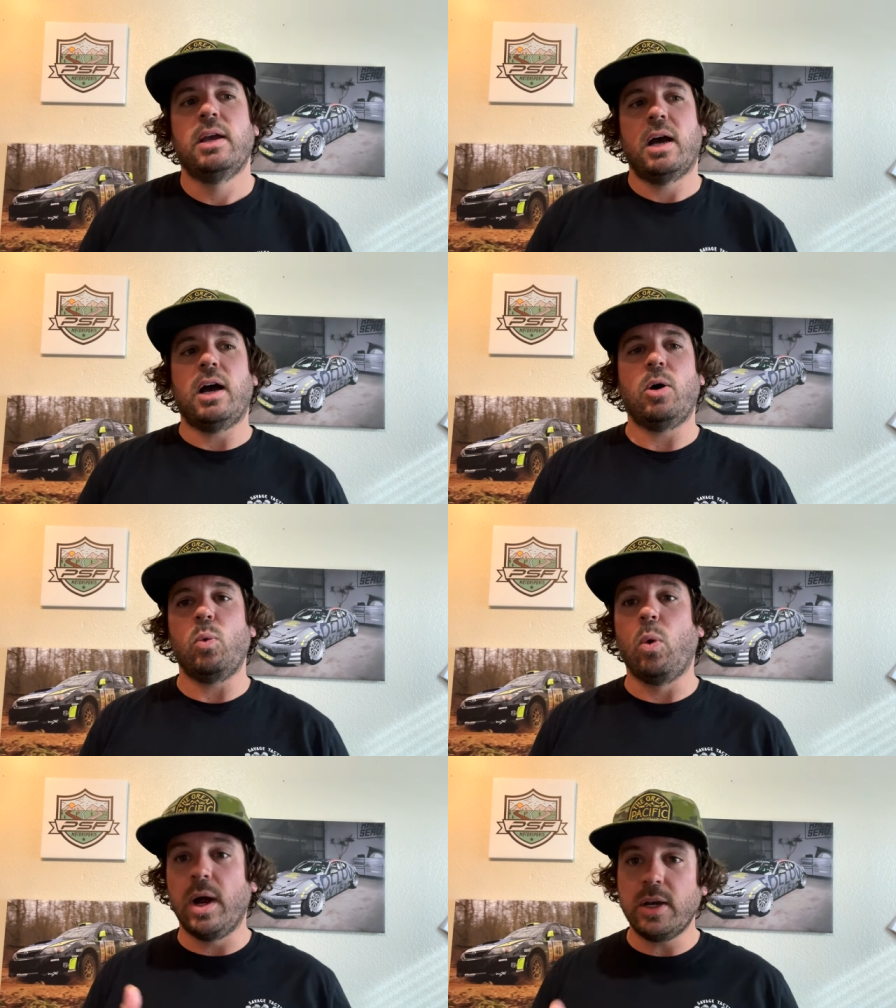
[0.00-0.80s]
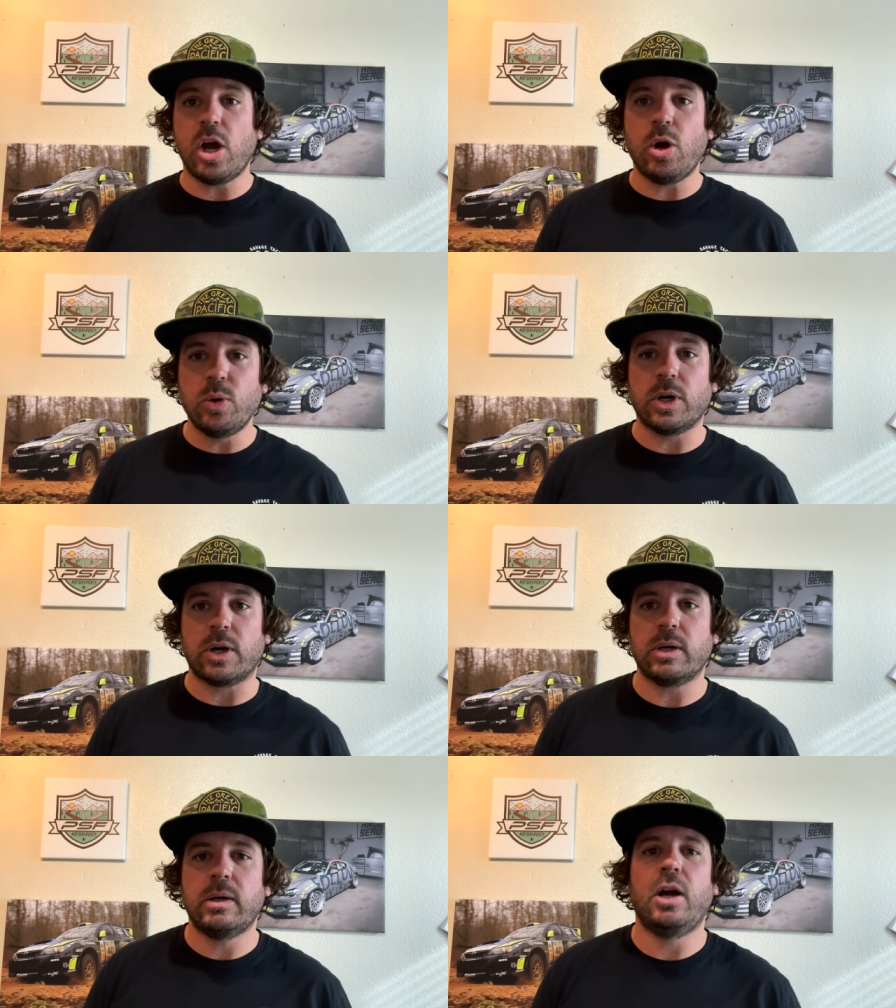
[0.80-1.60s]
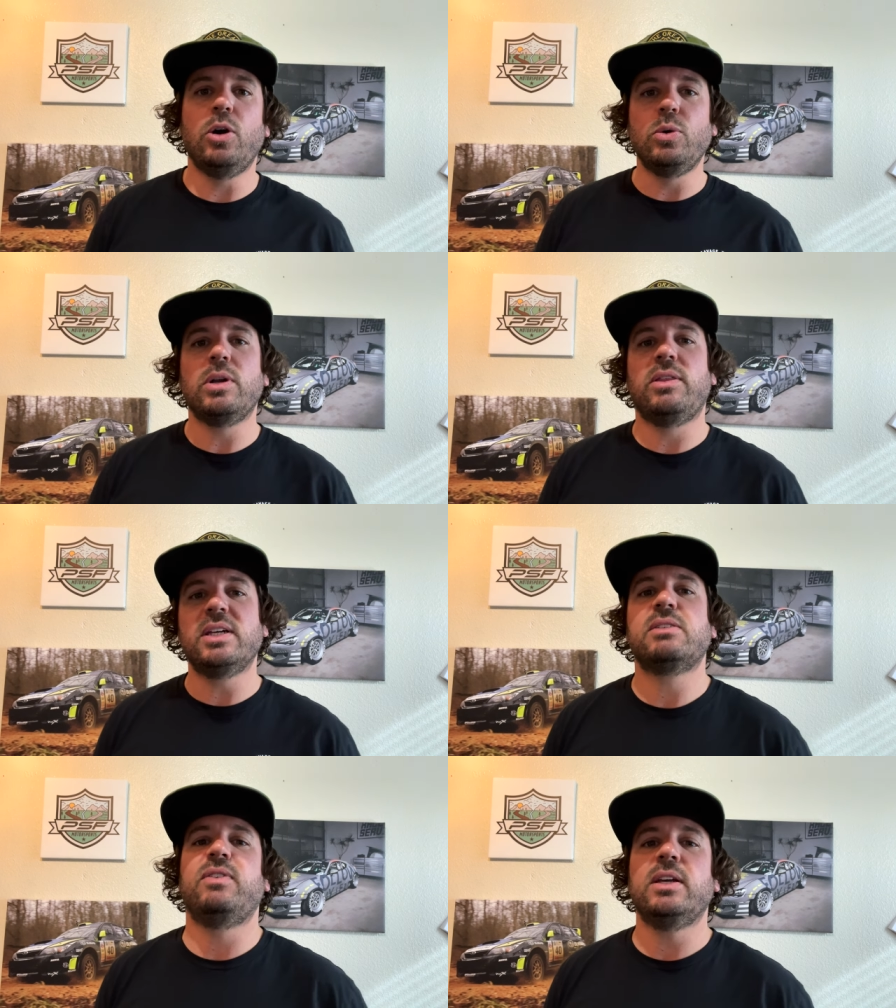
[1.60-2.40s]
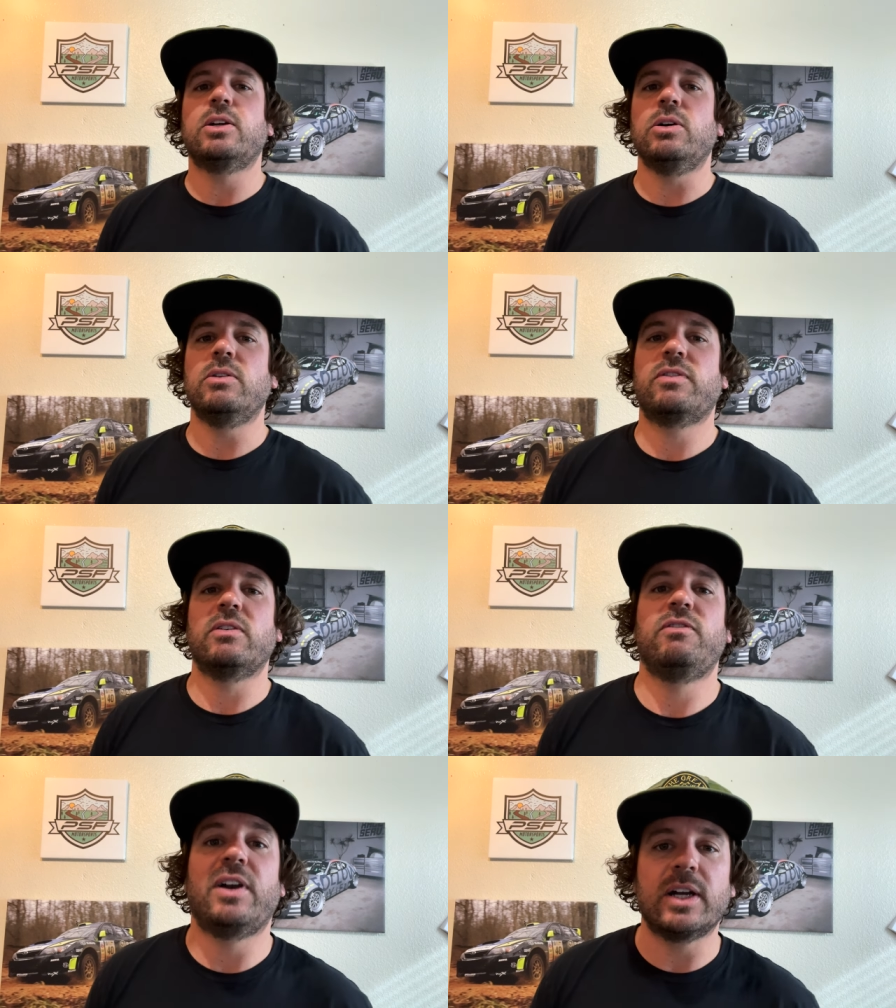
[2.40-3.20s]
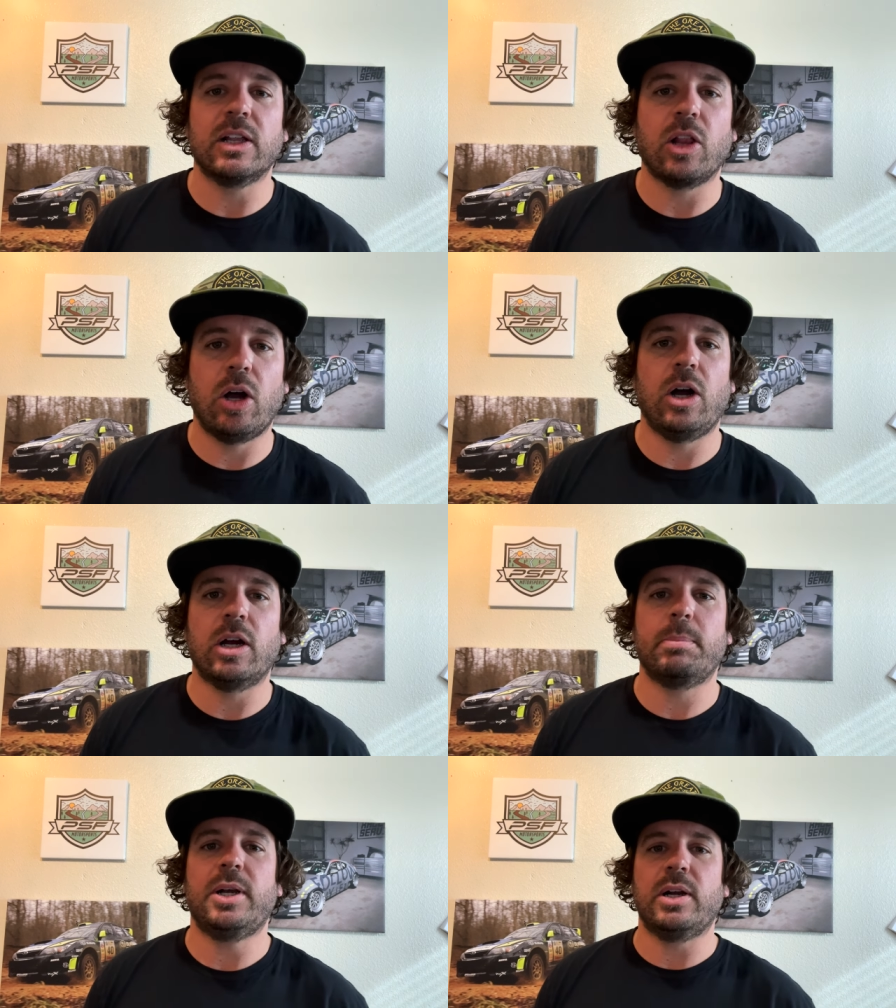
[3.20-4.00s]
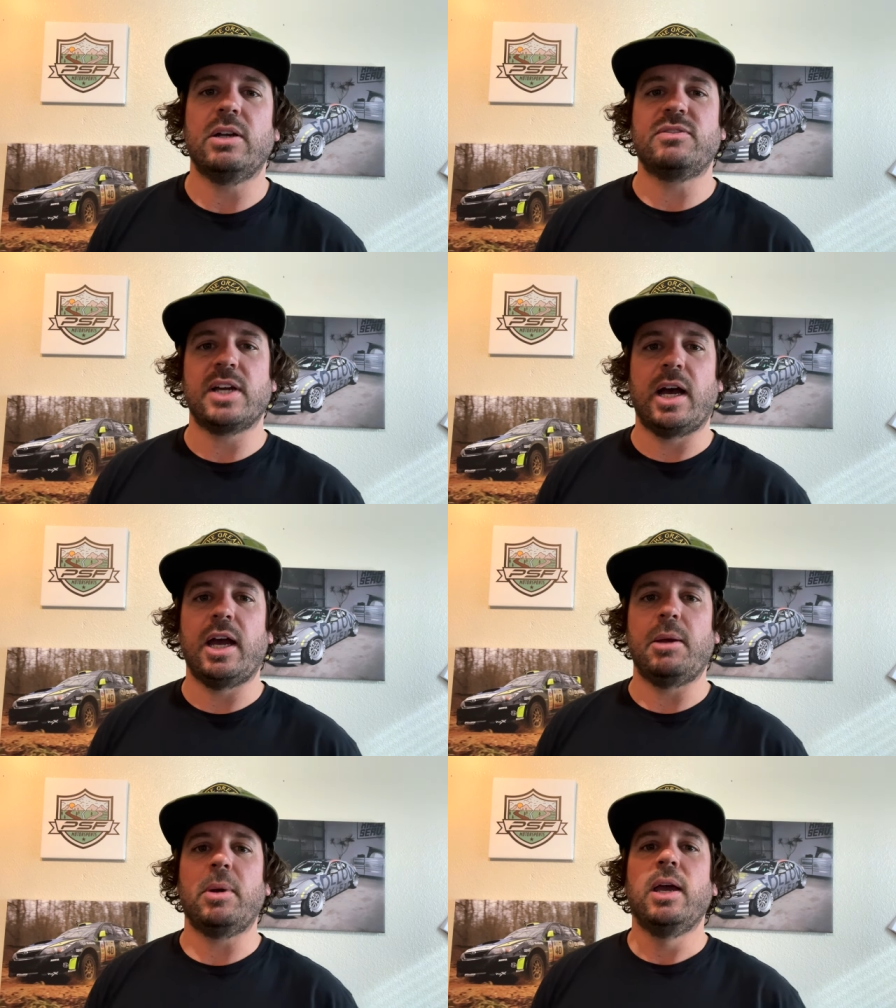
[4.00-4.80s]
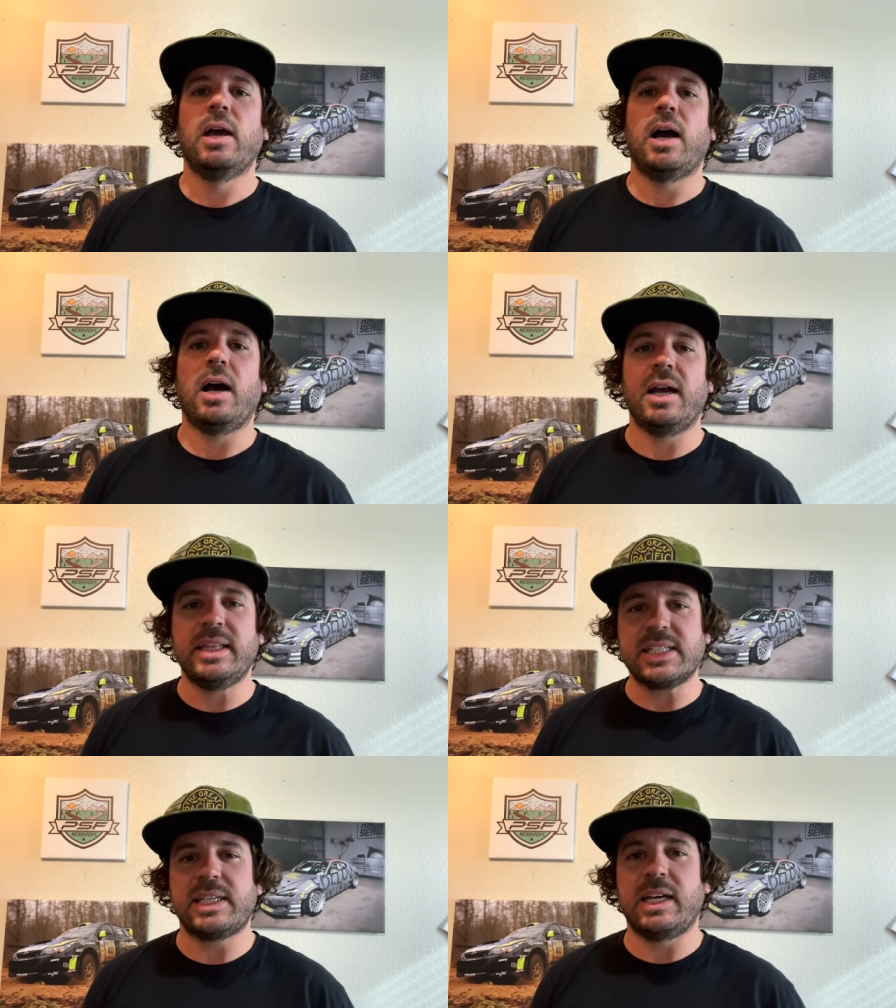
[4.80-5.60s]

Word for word: uh, one owner owned this vehicle for a very long period of time uh, in the state